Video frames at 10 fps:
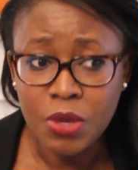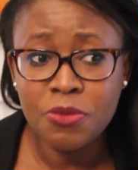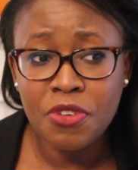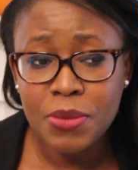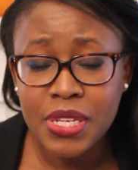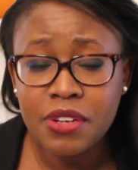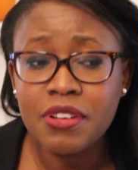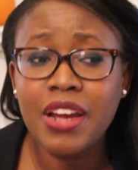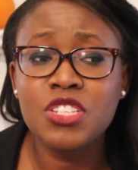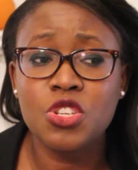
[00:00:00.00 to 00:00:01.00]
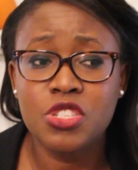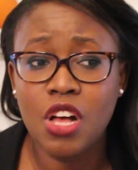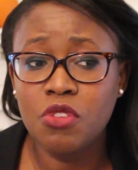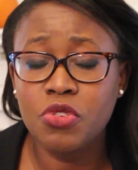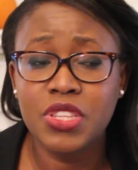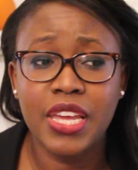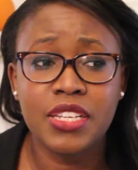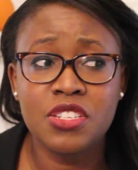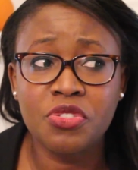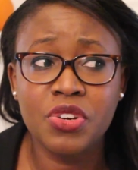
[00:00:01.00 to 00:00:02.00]
familiarize yourself with
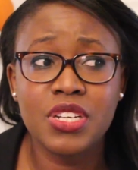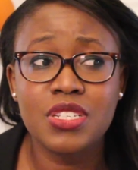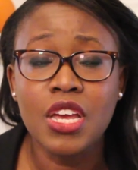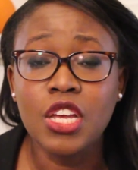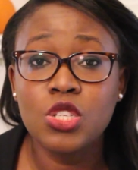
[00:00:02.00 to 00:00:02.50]
different